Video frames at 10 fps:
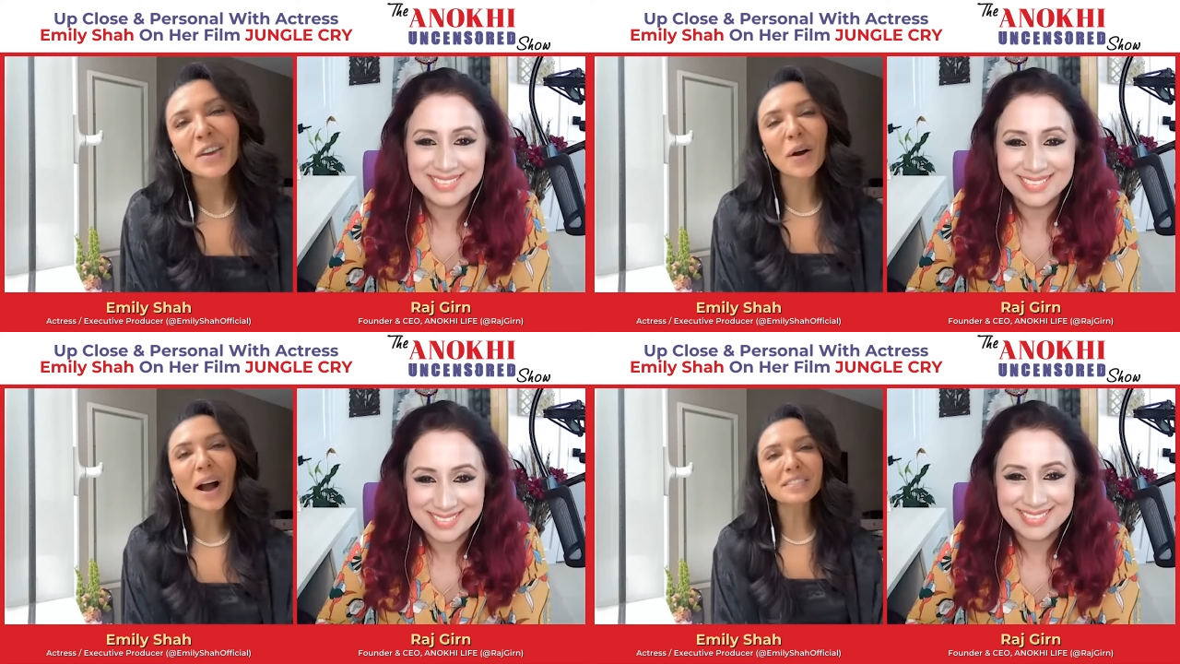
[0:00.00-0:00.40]

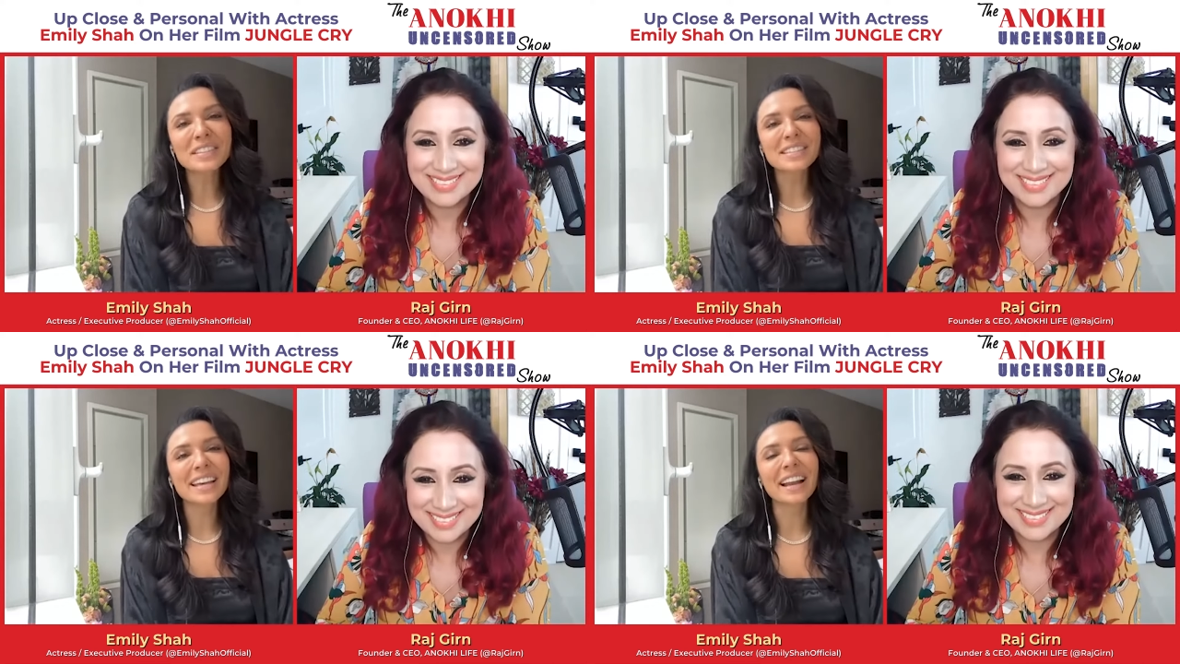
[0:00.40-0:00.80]
Speaker 1: you'll have
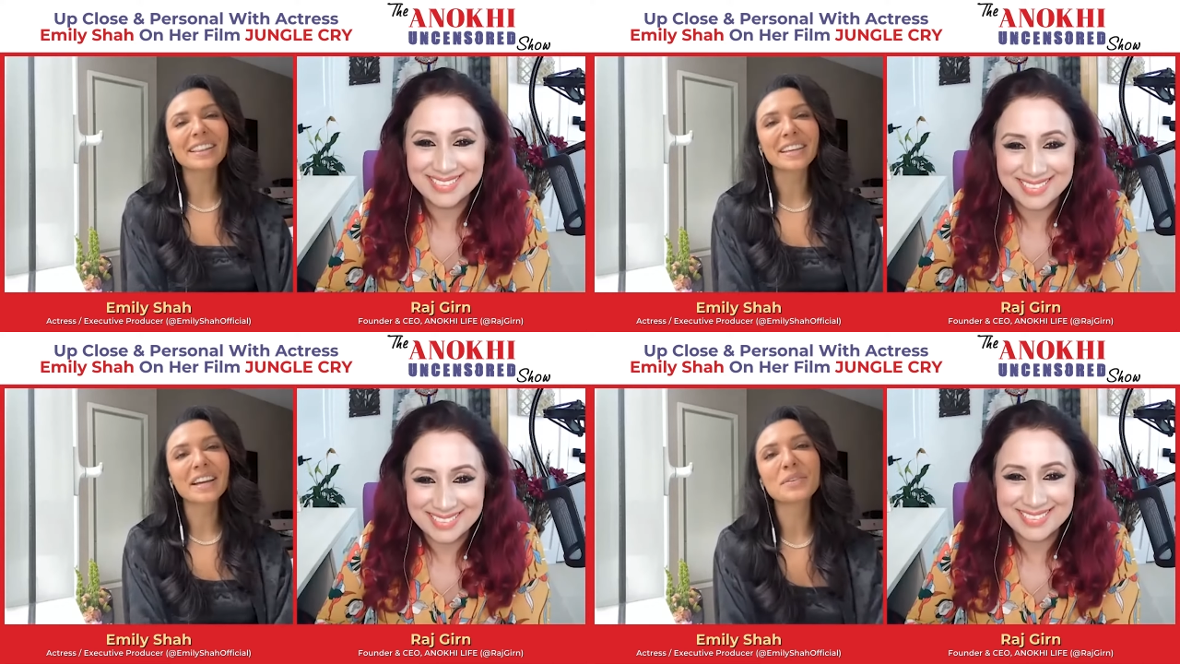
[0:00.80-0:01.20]
to see. And
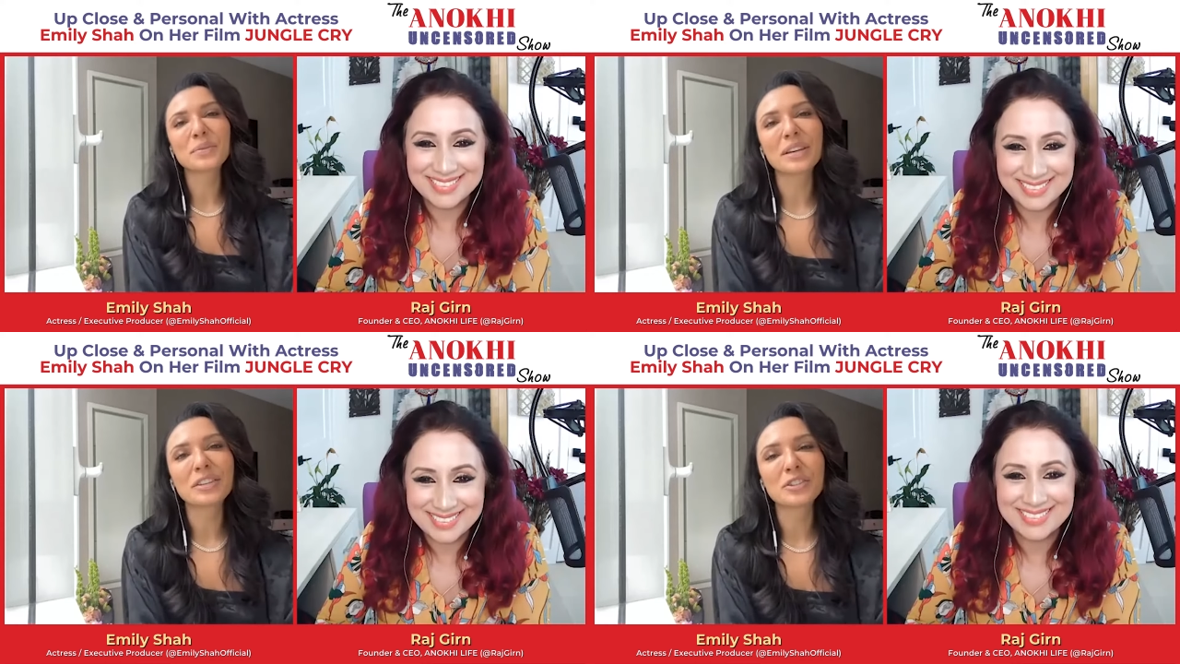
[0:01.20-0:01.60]
at the end,
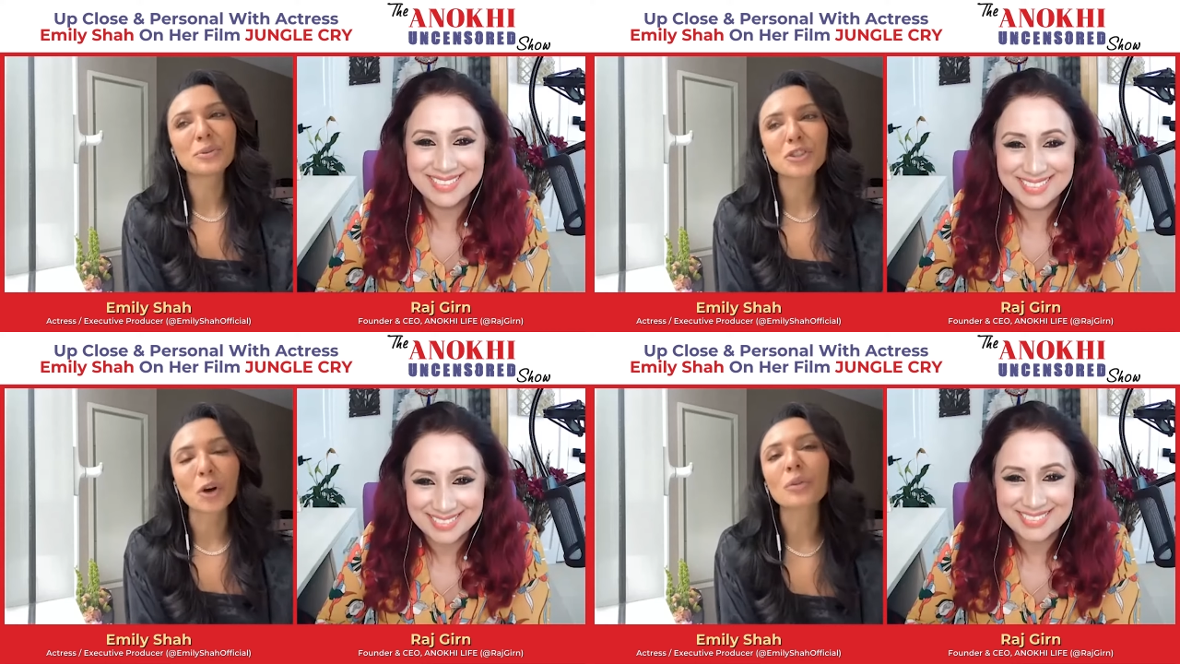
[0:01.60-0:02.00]
we
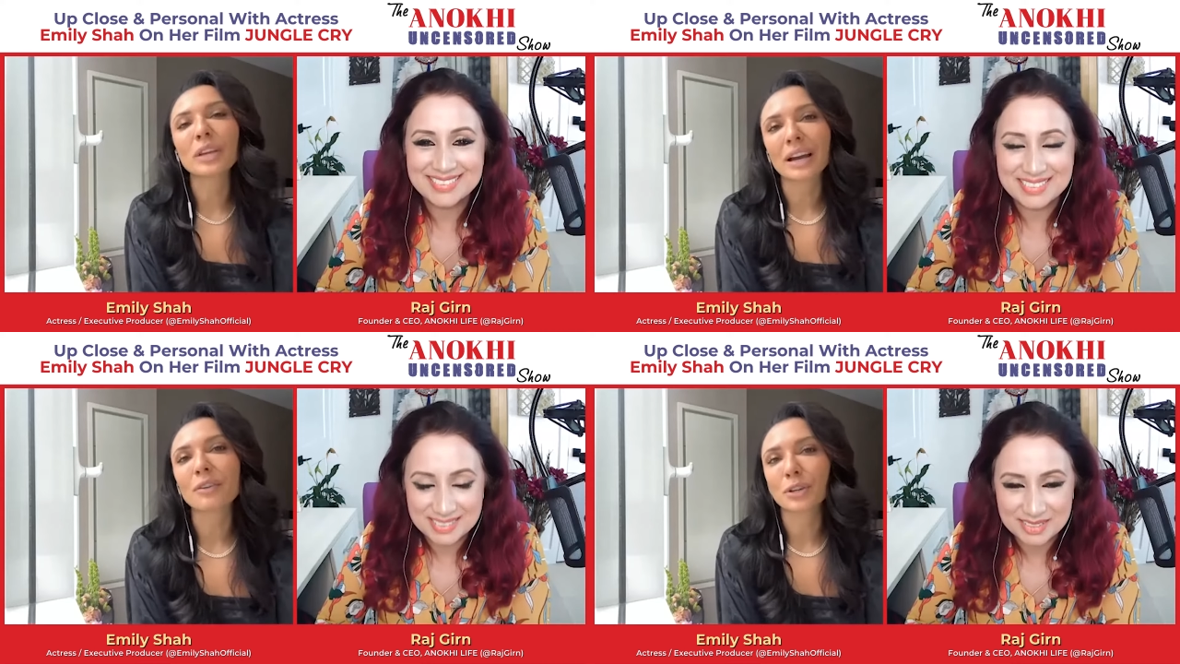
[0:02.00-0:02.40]
do show
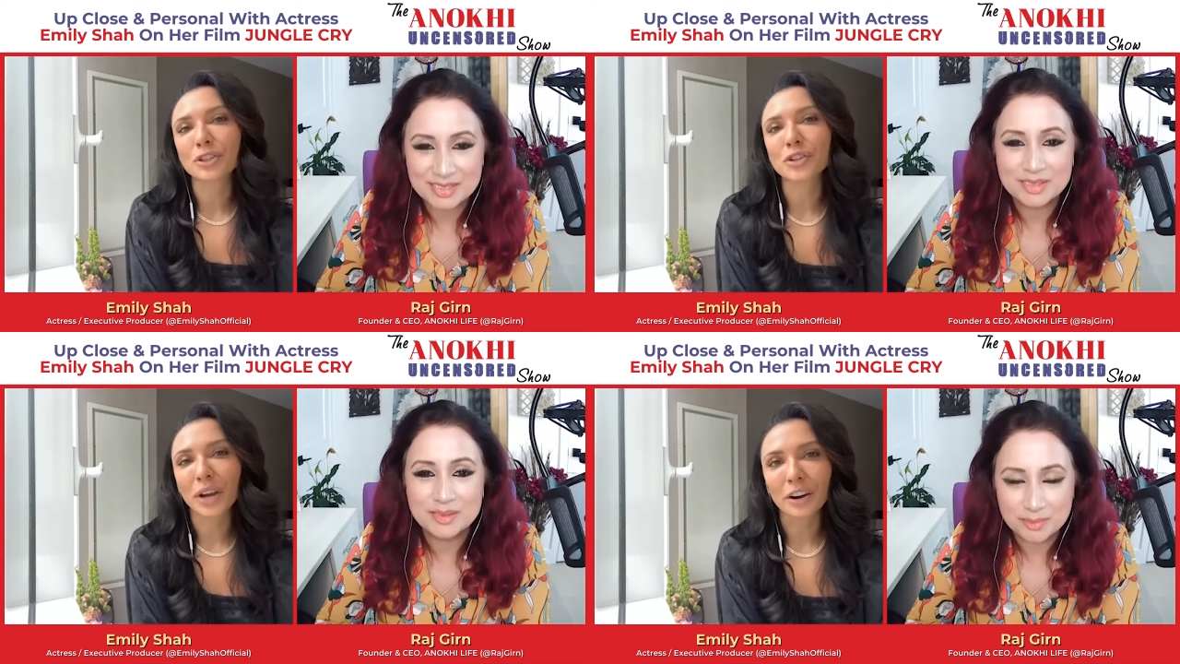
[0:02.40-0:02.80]
the
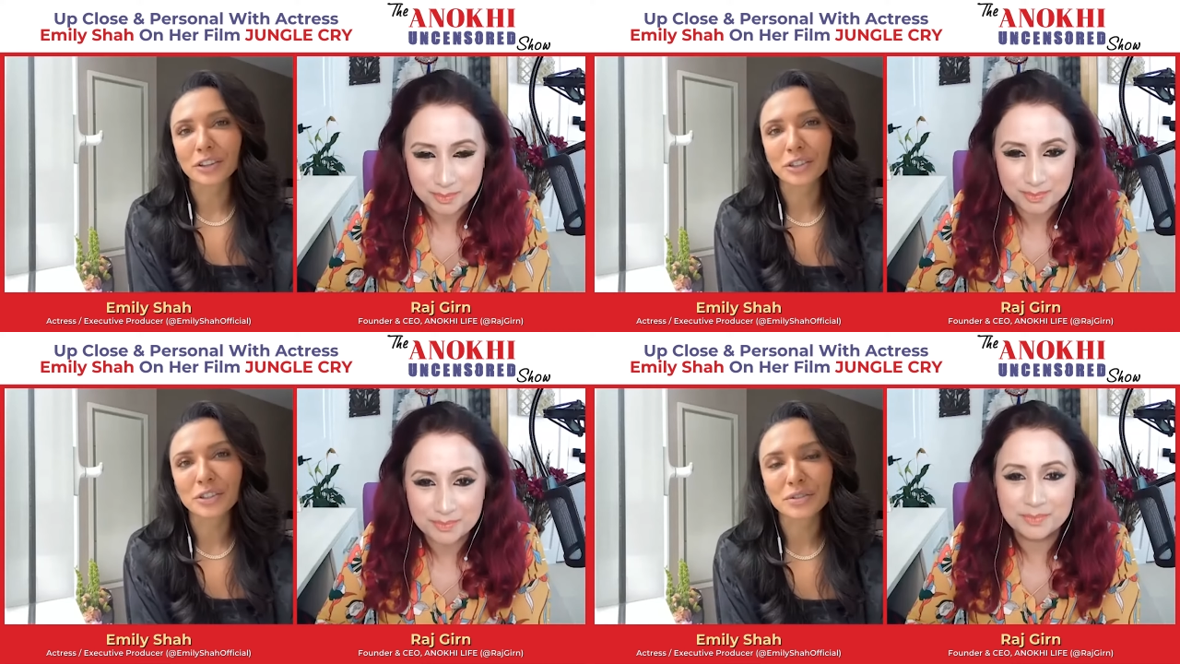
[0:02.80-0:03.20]
original
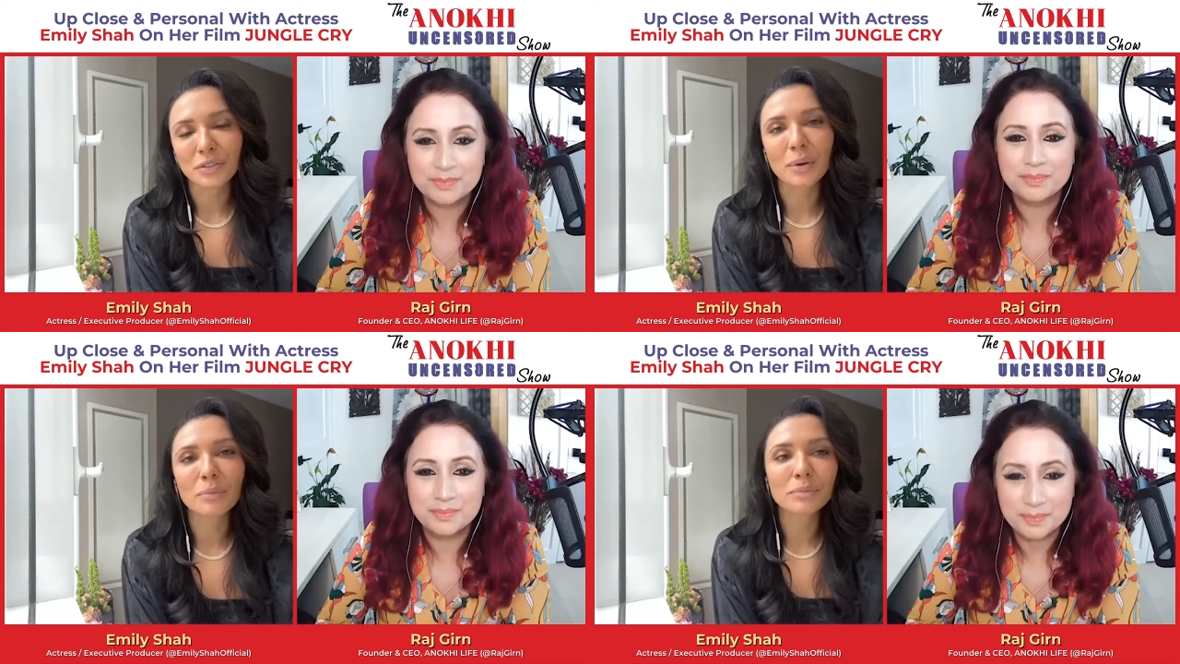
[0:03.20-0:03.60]
characters
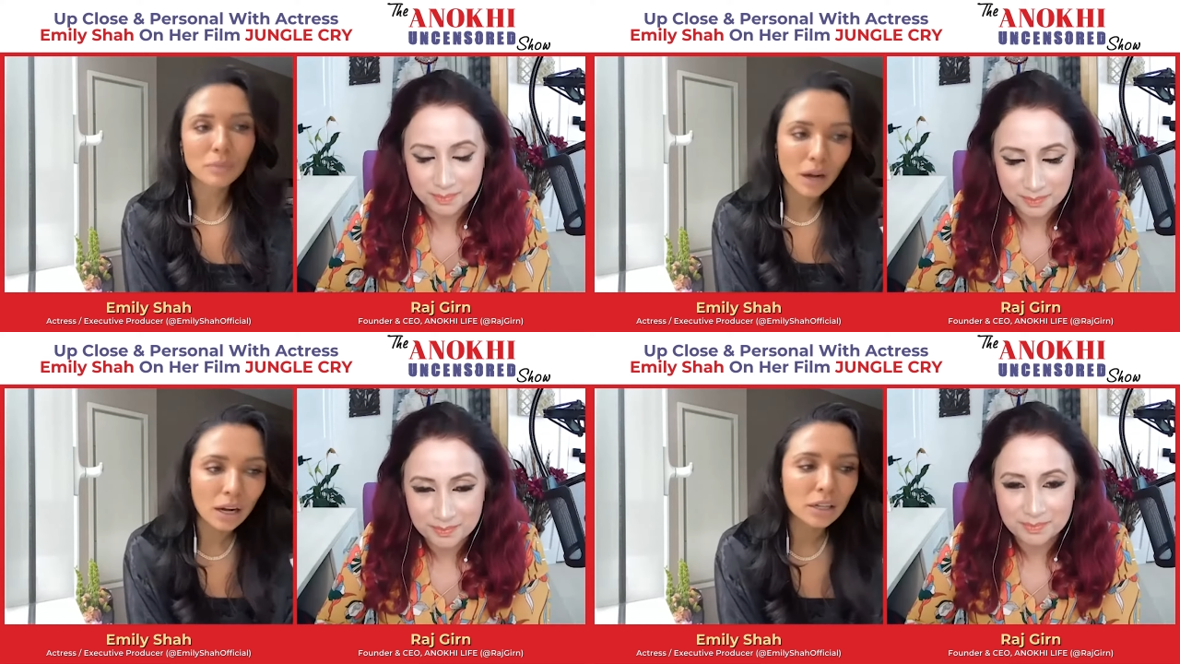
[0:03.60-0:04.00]
from
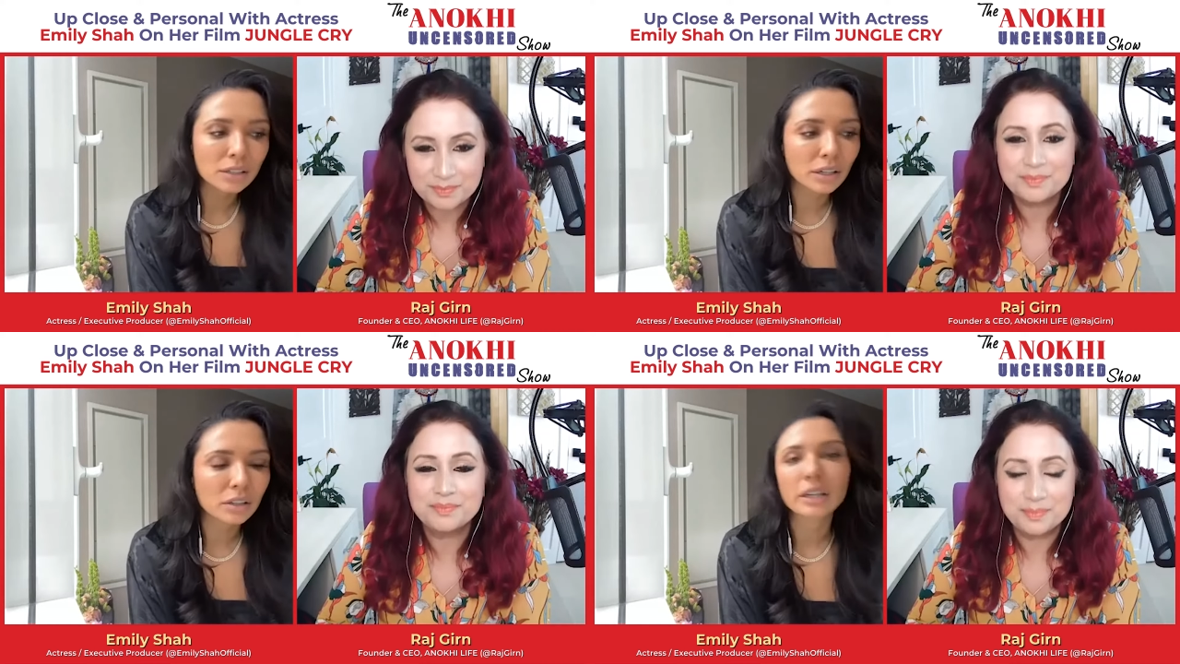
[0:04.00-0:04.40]
uh,
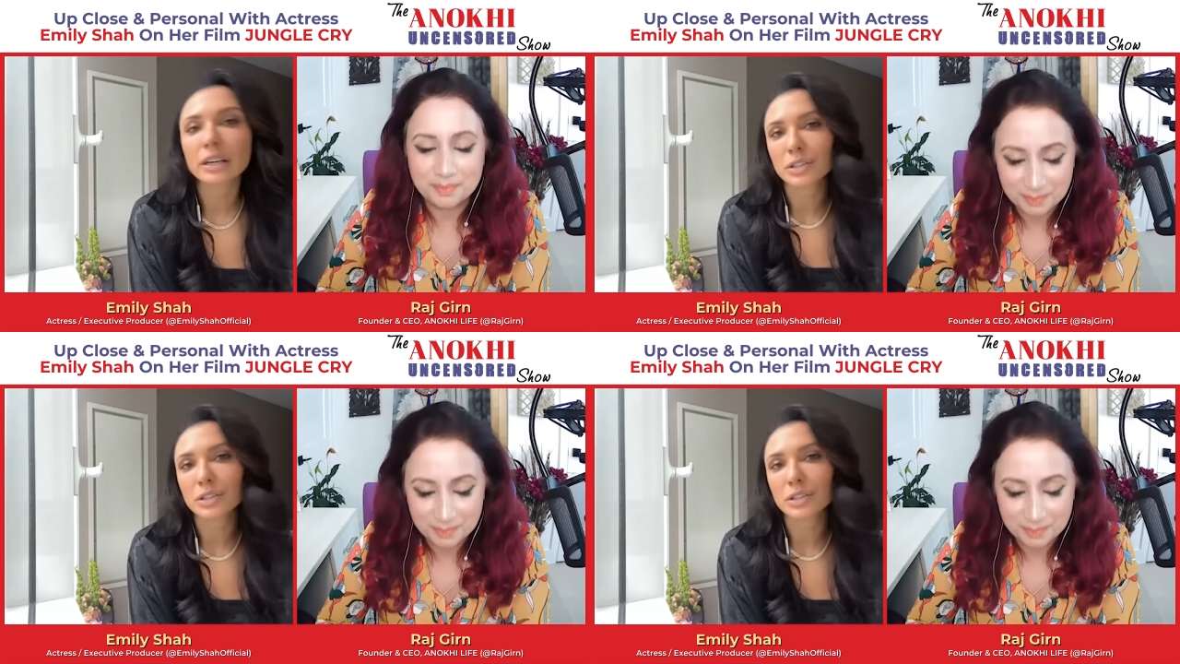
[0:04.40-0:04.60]
the Kalinga mm-hmm.